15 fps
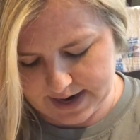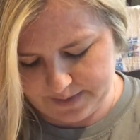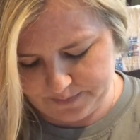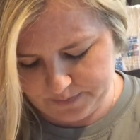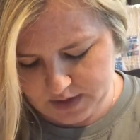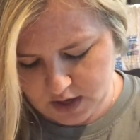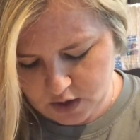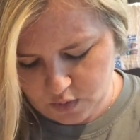
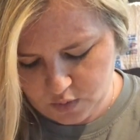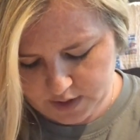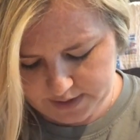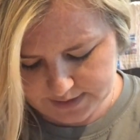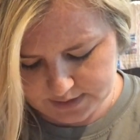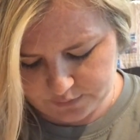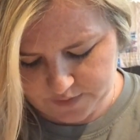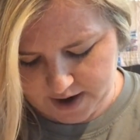what
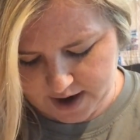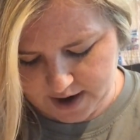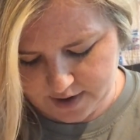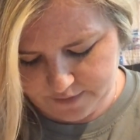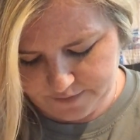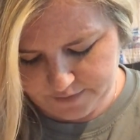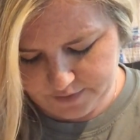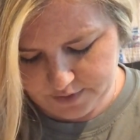is
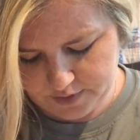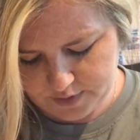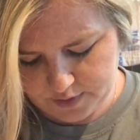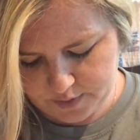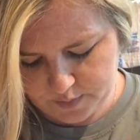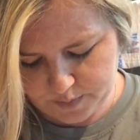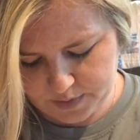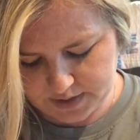5
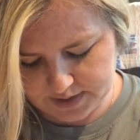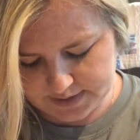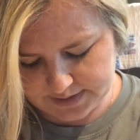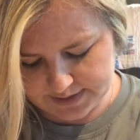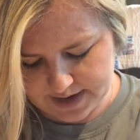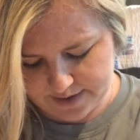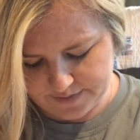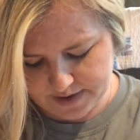plus
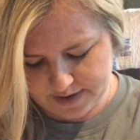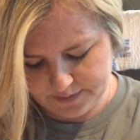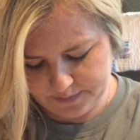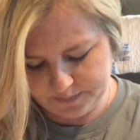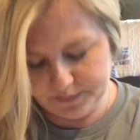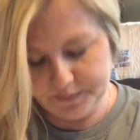7?